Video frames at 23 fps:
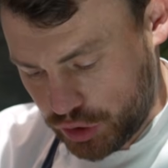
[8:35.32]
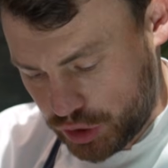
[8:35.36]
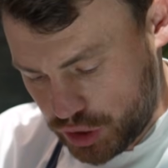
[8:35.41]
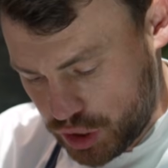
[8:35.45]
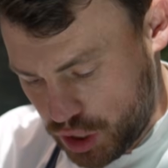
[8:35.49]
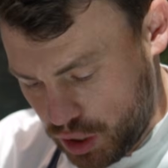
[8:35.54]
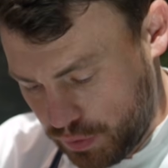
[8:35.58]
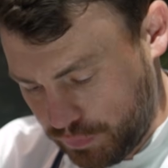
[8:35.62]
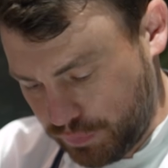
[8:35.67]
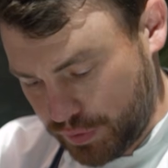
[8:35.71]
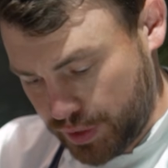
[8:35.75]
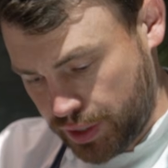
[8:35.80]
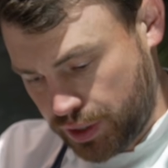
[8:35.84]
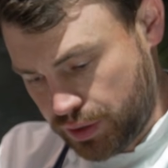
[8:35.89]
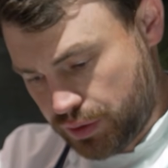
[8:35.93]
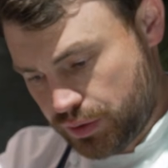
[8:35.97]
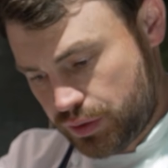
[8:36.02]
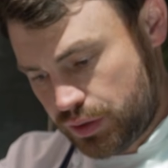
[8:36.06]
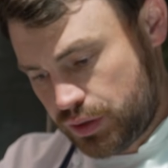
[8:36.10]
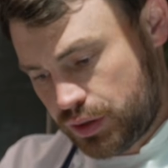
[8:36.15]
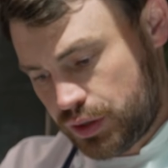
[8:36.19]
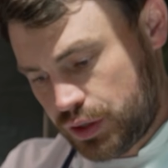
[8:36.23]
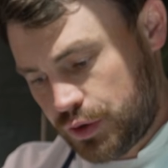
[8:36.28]
this lovely
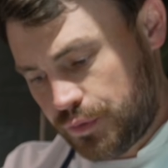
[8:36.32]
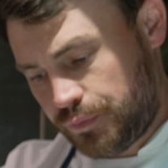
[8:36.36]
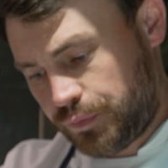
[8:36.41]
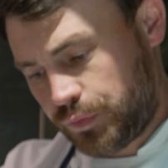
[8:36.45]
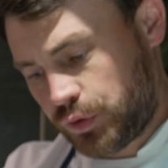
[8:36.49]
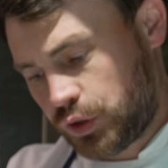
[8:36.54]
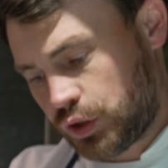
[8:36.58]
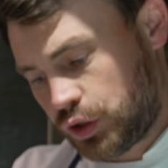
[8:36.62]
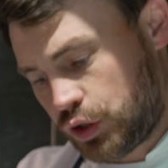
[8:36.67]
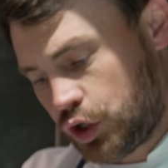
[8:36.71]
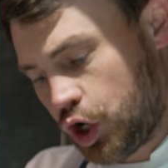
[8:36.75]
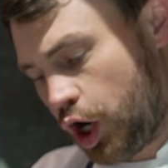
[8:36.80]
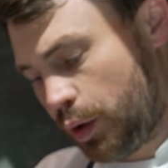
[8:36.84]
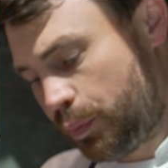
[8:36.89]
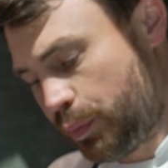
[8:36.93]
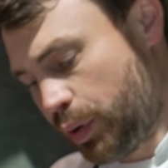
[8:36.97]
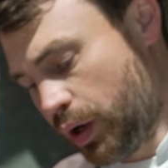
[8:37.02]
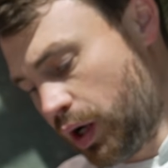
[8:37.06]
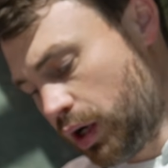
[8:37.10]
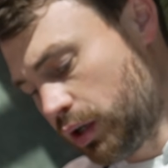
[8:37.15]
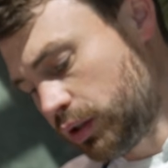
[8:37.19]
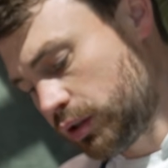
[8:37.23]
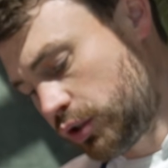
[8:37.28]

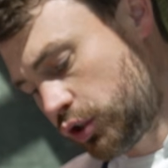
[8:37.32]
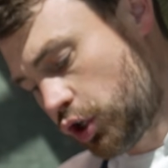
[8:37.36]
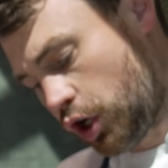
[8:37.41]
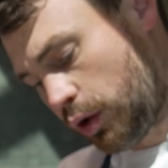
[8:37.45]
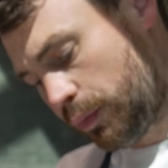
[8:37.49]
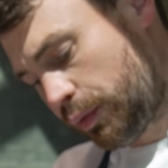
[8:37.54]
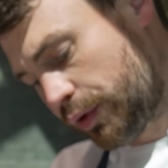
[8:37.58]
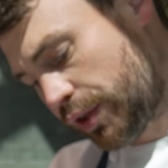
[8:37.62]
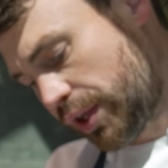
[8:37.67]
copper top